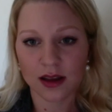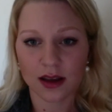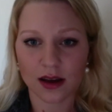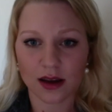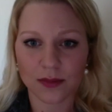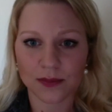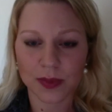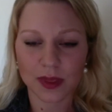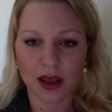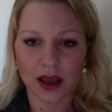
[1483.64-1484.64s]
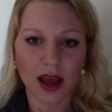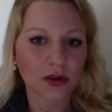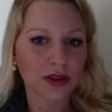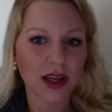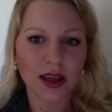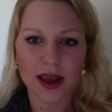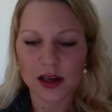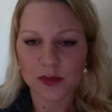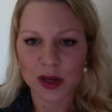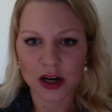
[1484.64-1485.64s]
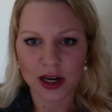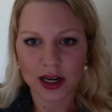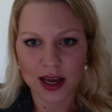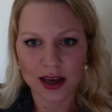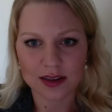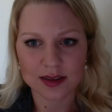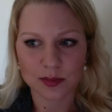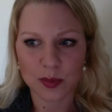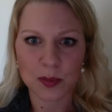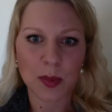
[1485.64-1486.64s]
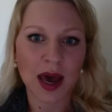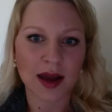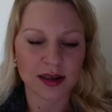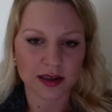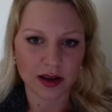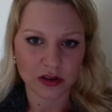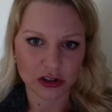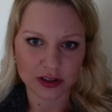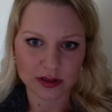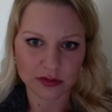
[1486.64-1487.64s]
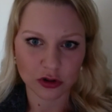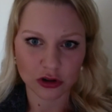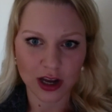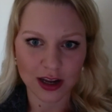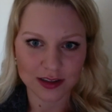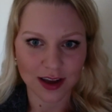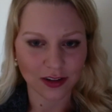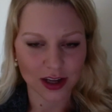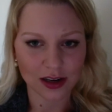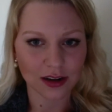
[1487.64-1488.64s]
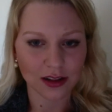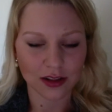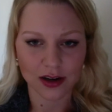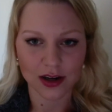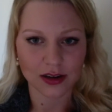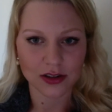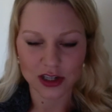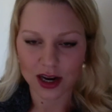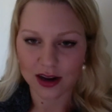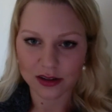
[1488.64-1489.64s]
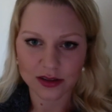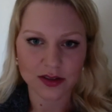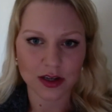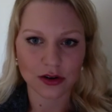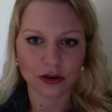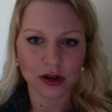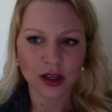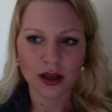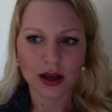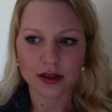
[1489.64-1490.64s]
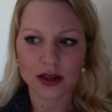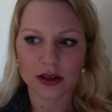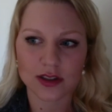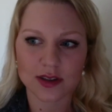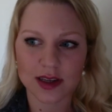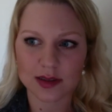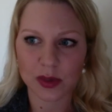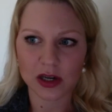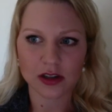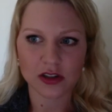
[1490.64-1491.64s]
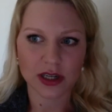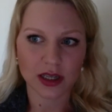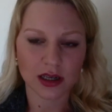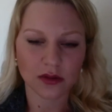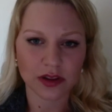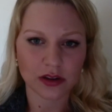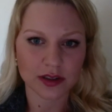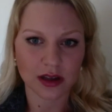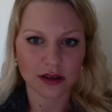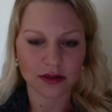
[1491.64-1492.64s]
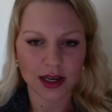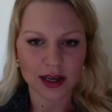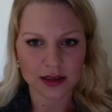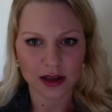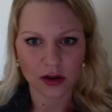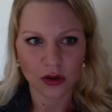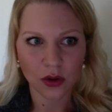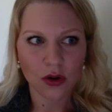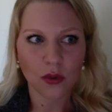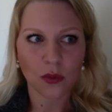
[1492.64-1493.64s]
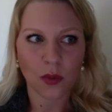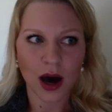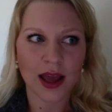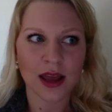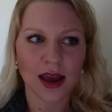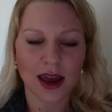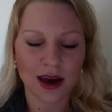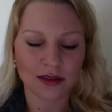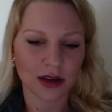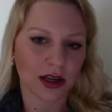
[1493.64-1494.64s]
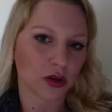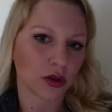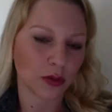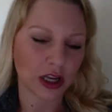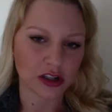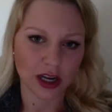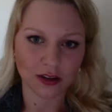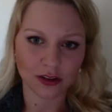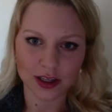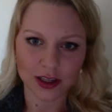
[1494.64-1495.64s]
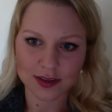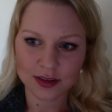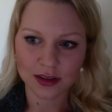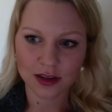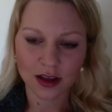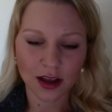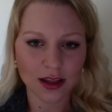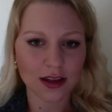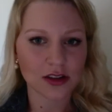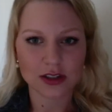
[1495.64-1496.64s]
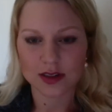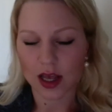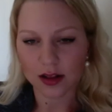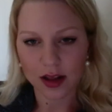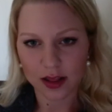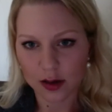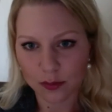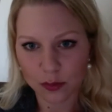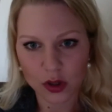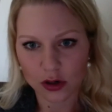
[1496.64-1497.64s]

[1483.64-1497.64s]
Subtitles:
I don't think any parent has bad intentions for not telling their child. So I think just as a parent, checking in with yourself and asking, why haven't I told my child this? and then just telling them,